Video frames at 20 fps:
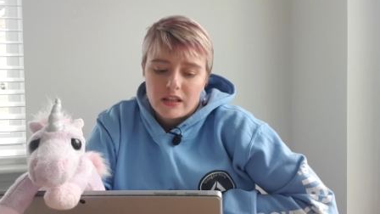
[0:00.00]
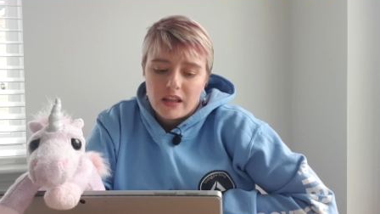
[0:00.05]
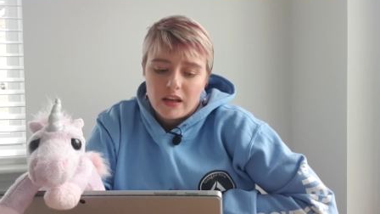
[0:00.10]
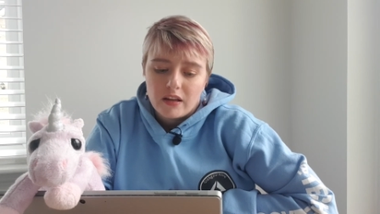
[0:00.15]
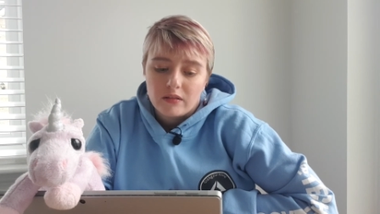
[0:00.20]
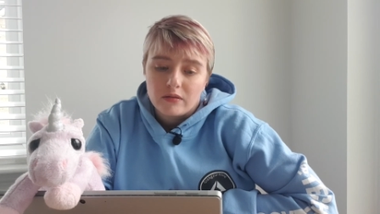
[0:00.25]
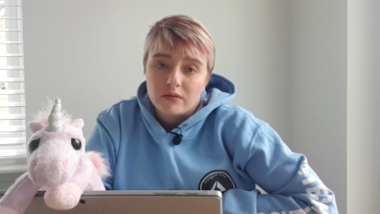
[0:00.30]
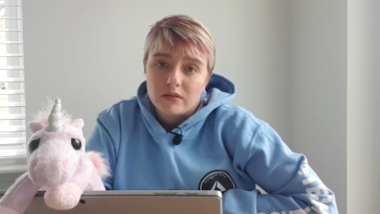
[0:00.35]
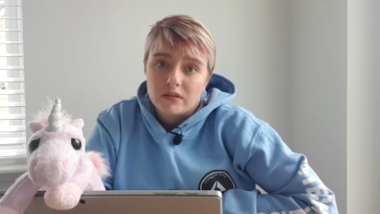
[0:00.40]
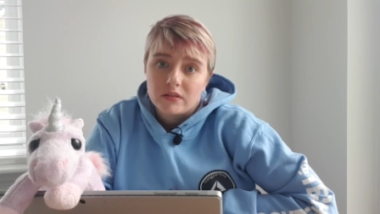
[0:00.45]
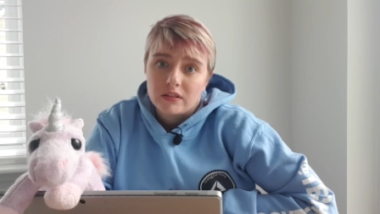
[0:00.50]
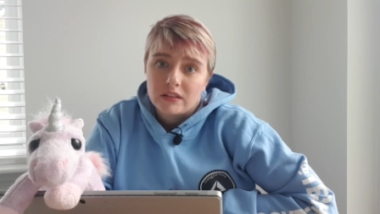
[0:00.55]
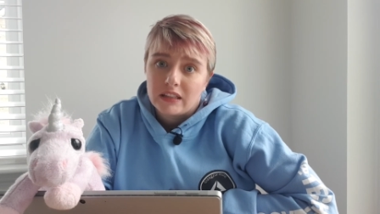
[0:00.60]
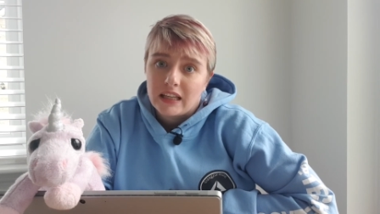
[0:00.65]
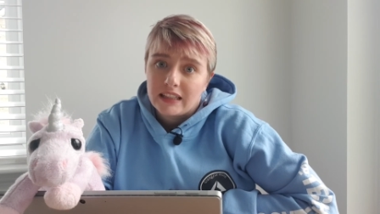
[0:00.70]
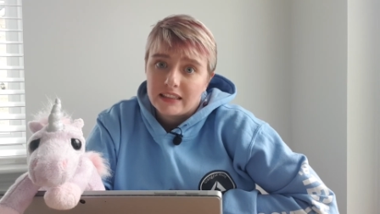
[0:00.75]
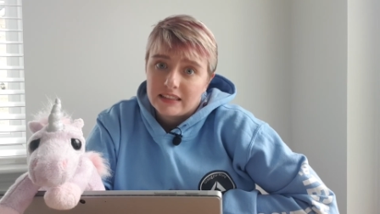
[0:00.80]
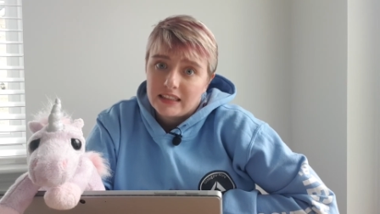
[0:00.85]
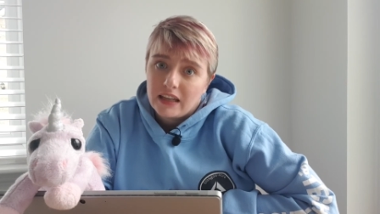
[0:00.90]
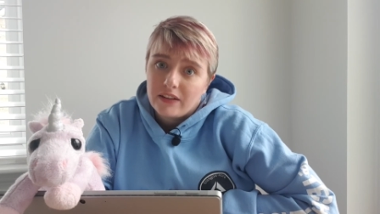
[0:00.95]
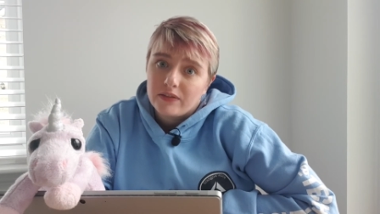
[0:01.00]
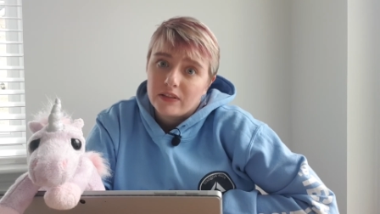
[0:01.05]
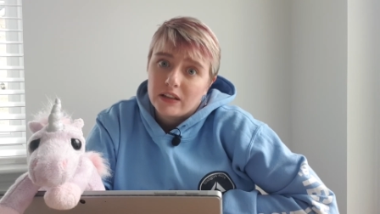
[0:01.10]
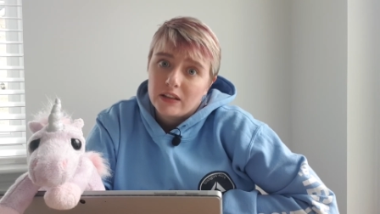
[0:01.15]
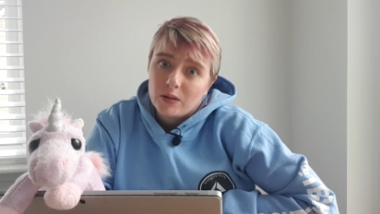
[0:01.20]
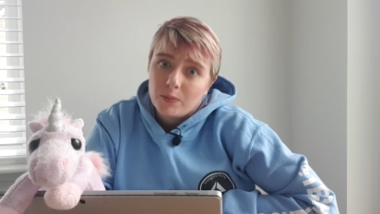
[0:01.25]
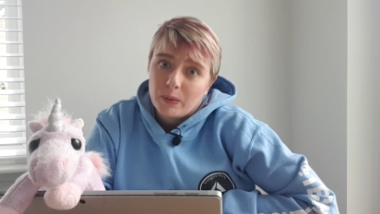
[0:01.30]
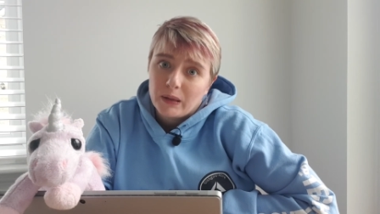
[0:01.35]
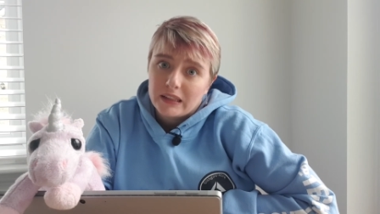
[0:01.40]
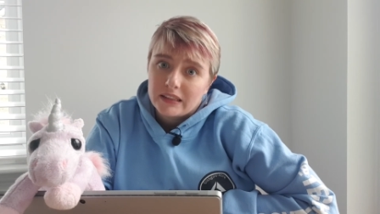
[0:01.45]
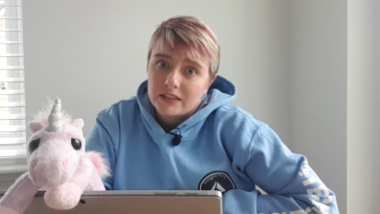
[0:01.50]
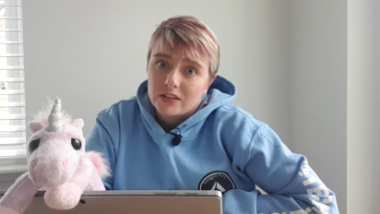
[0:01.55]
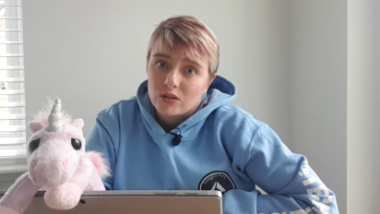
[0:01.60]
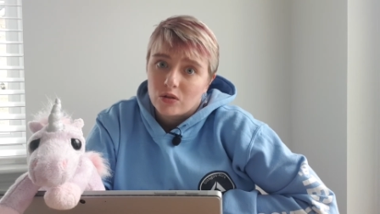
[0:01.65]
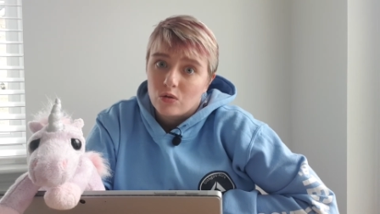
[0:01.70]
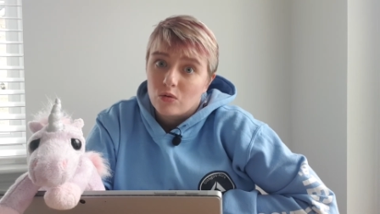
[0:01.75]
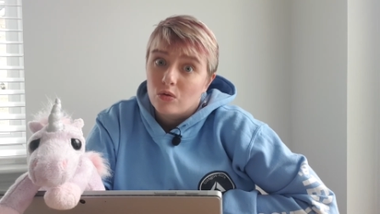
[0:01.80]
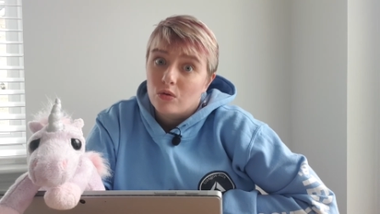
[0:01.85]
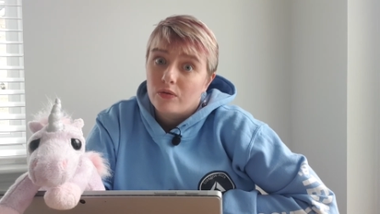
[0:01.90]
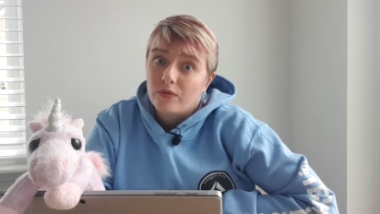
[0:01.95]
then it's definitely the place to
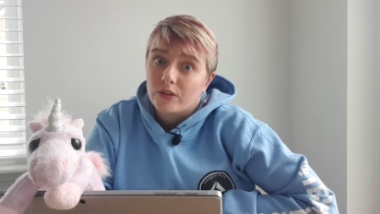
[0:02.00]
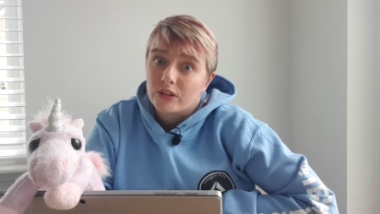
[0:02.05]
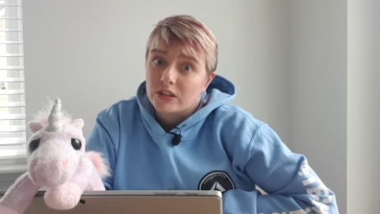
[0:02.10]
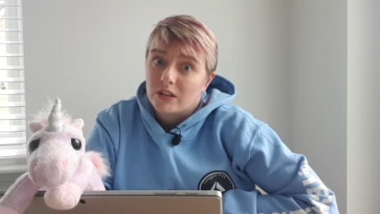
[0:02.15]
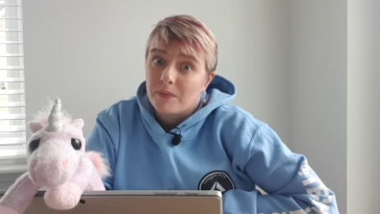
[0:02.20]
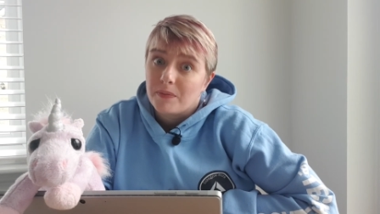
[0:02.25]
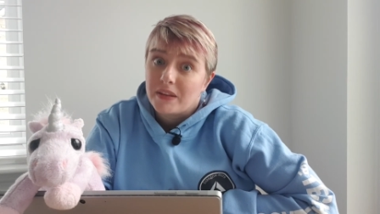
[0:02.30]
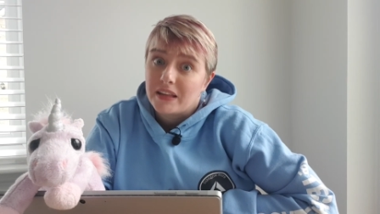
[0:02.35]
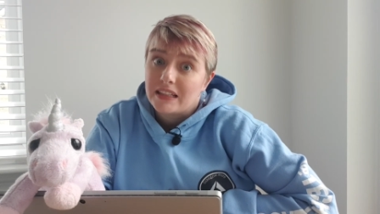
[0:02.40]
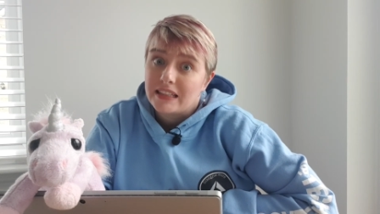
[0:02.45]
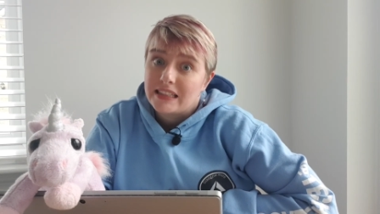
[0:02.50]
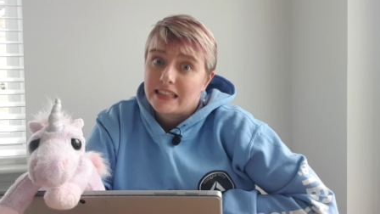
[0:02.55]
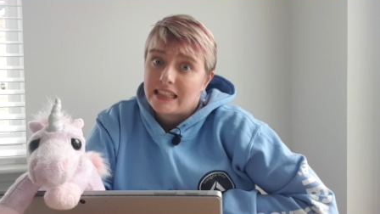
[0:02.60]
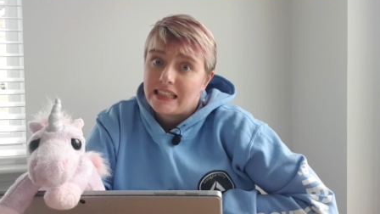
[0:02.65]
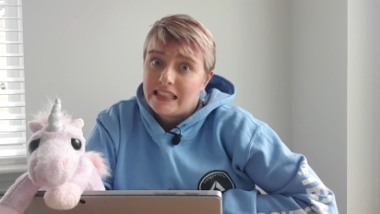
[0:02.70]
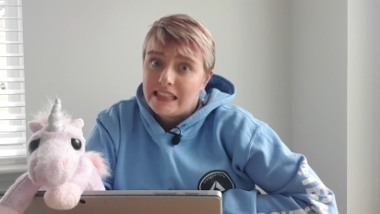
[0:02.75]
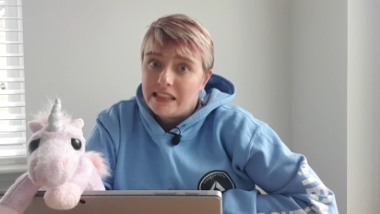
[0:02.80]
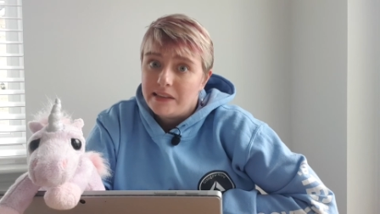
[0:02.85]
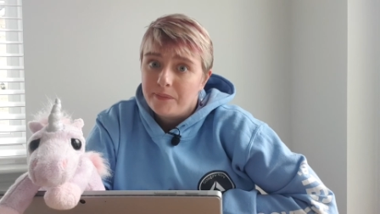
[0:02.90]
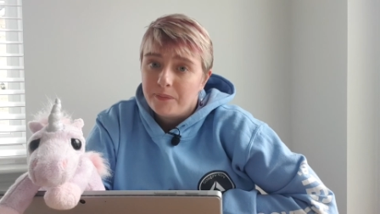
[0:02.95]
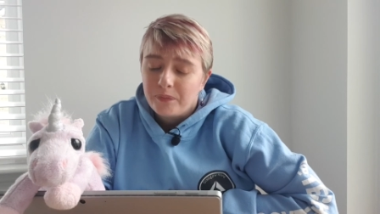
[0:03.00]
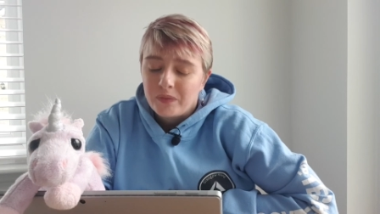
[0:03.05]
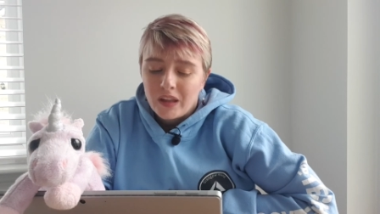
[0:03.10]
go for something to eat.